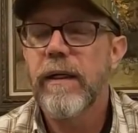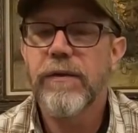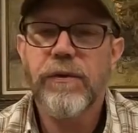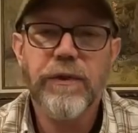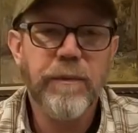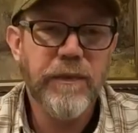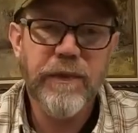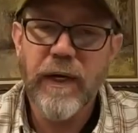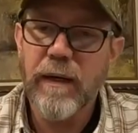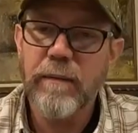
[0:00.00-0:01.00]
It's Christmas
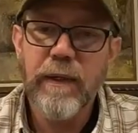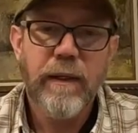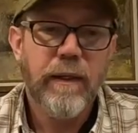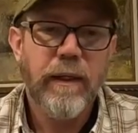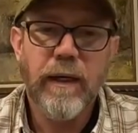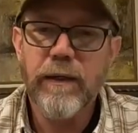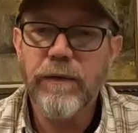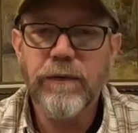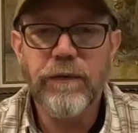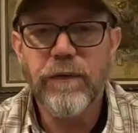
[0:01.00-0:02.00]
time. God
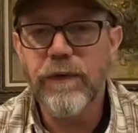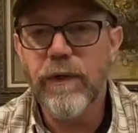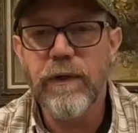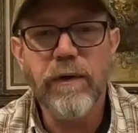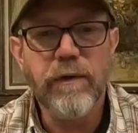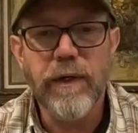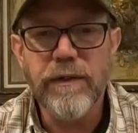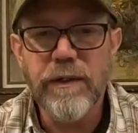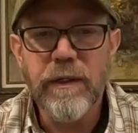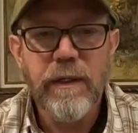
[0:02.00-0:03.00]
knows it's just going to go
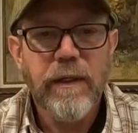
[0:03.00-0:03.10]
crazy.